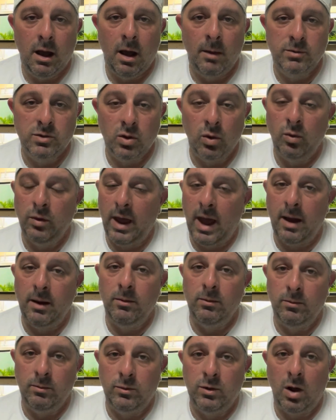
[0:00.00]
So
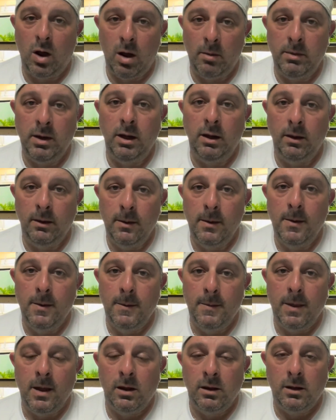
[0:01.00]
that taught me
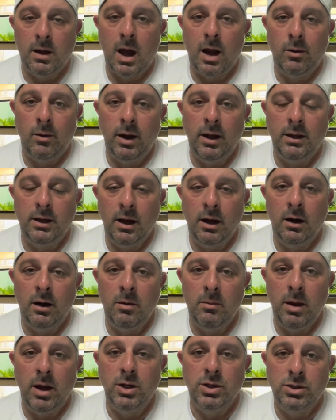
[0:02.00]
a lot right there, to
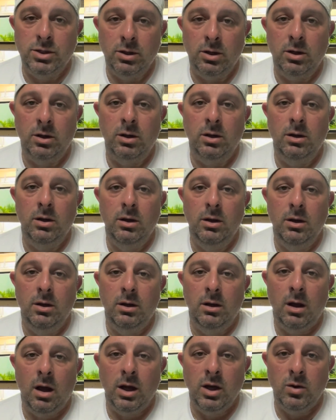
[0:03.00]
make sure
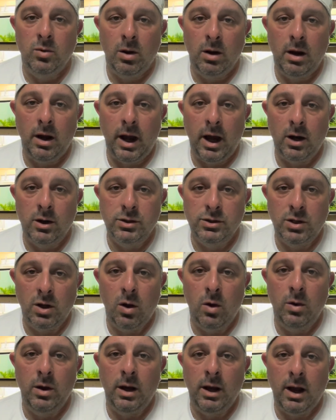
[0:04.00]
you run an air
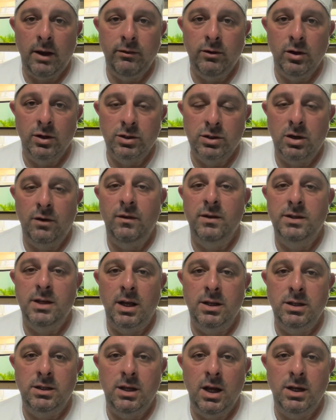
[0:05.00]
stone and have good surface
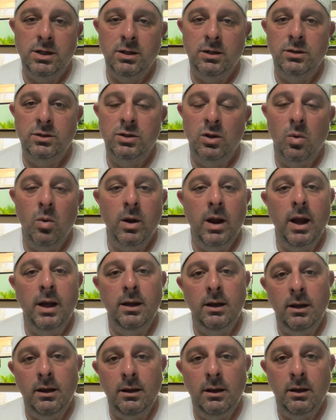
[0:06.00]
agitation. So what I
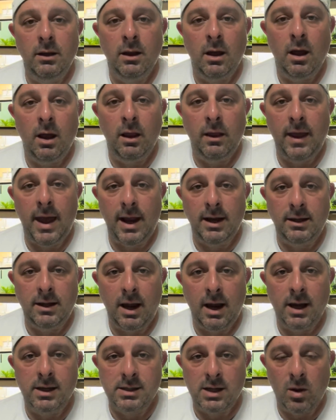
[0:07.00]
did that
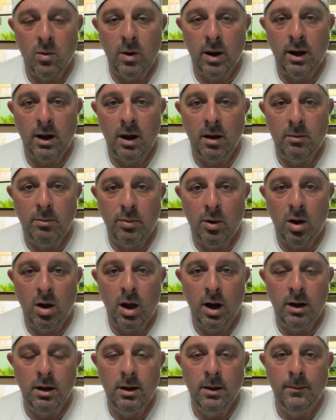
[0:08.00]
day is I went and I
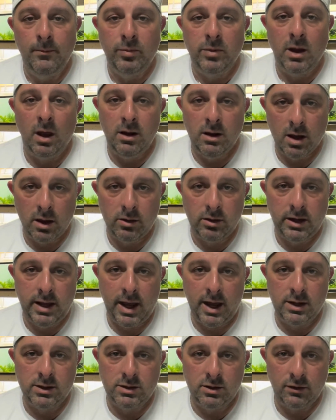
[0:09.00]
bought another
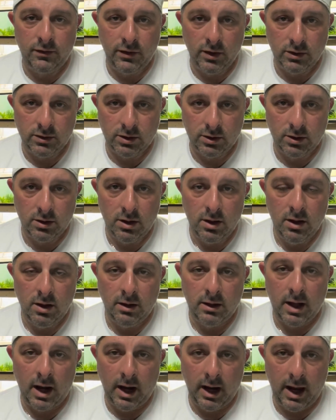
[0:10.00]
canister filter
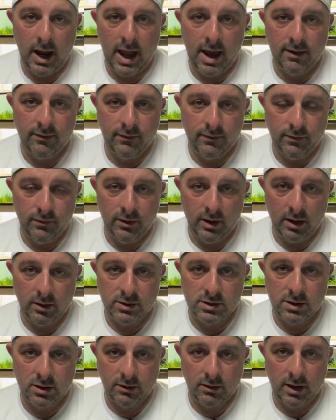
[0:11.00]
that I have
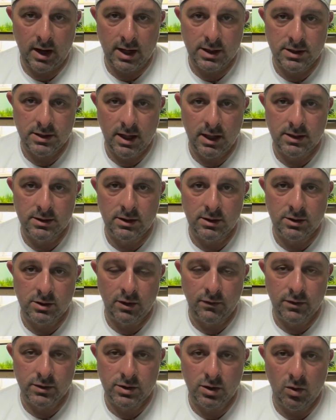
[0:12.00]
that agitates the
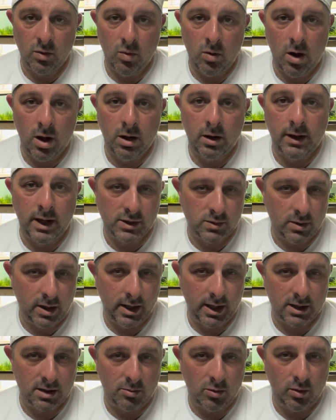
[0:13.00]
surface of the water. That's when I
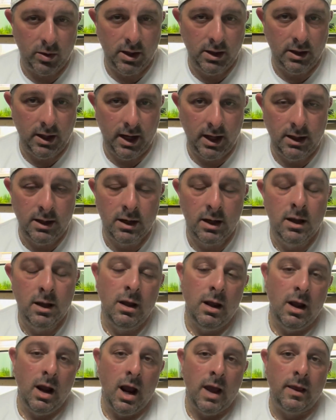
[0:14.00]
got the Marine Land.
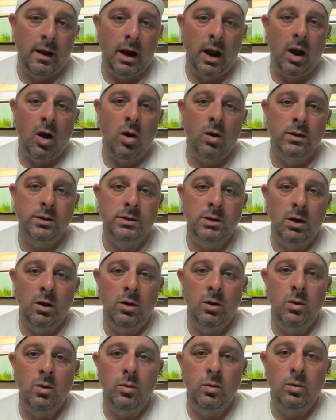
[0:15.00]
And then I
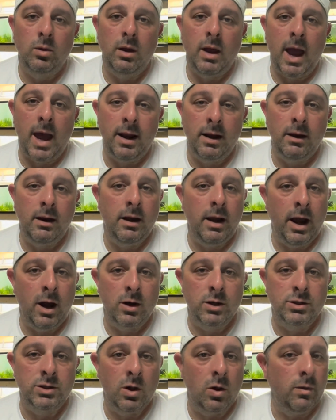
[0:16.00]
also added an air
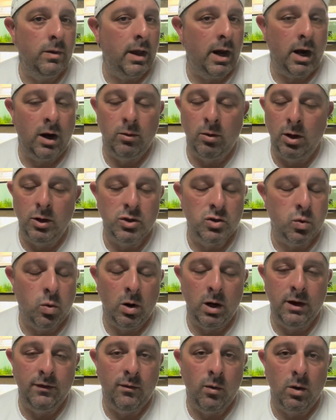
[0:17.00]
stone that I run
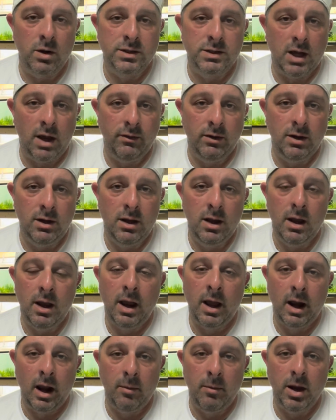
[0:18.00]
24/7,
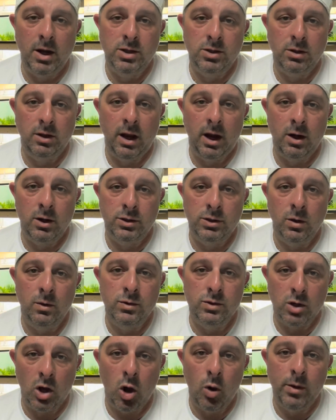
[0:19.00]
and I make sure the air
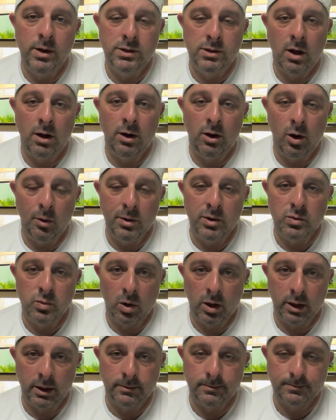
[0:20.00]
stone's always on and always
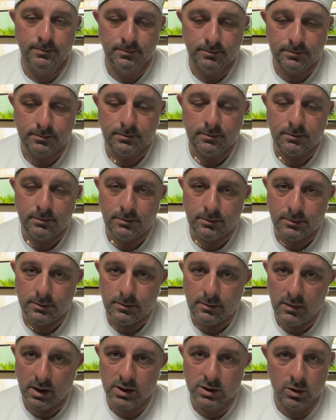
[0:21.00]
working.
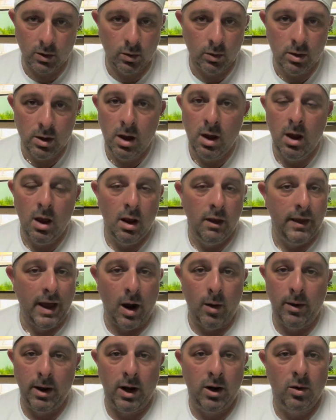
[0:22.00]
So
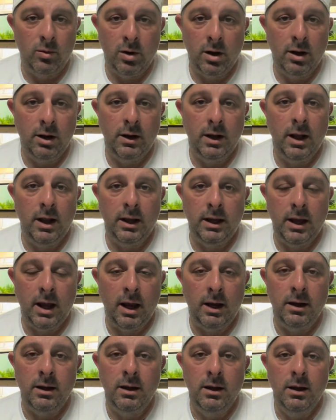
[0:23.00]
that way I don't run into that
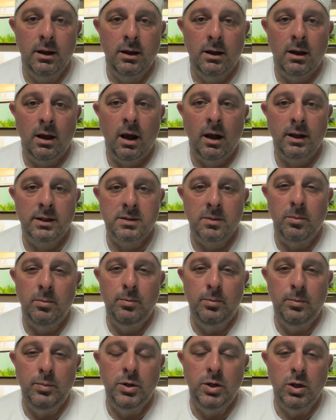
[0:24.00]
again. It's a
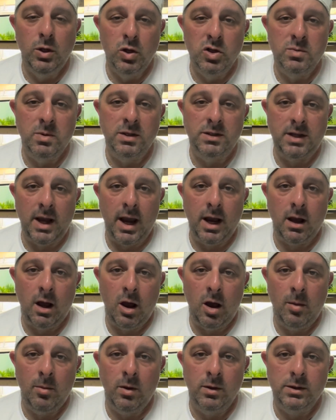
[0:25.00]
huge mistake I
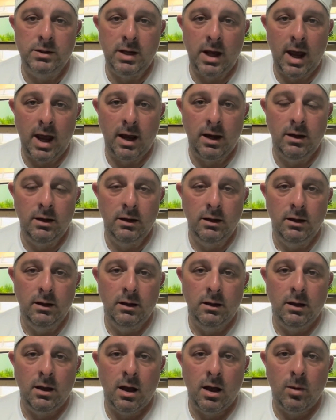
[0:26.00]
almost had
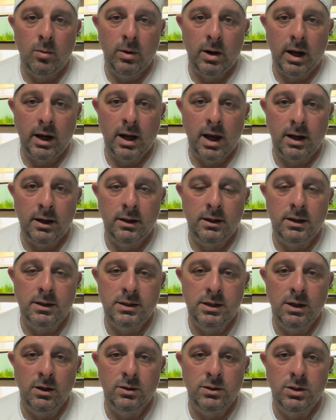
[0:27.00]
when I got into the
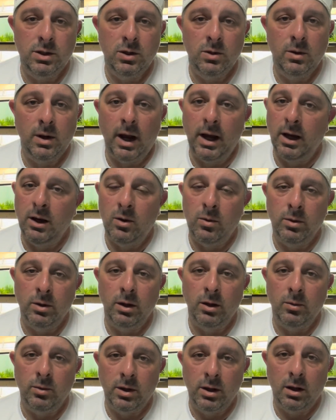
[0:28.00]
CO2, and I didn't
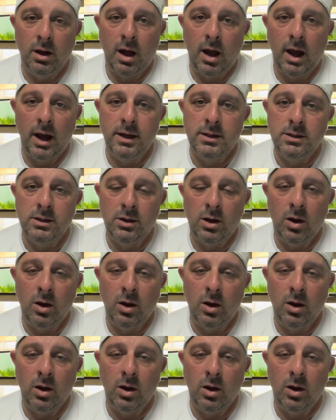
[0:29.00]
really realize, a